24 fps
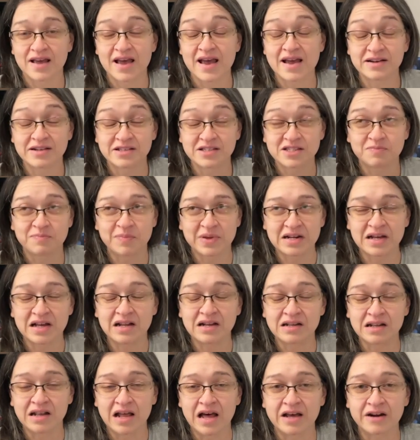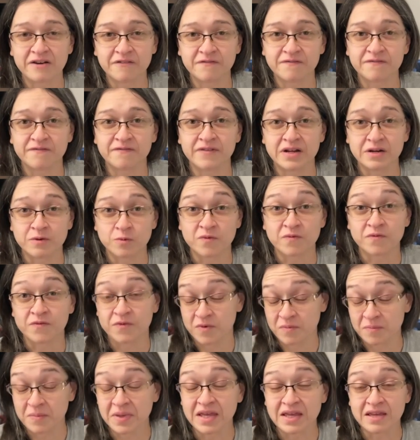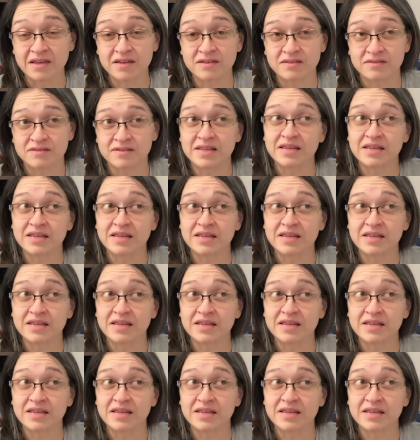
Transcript: And it's been a lot of fun for me,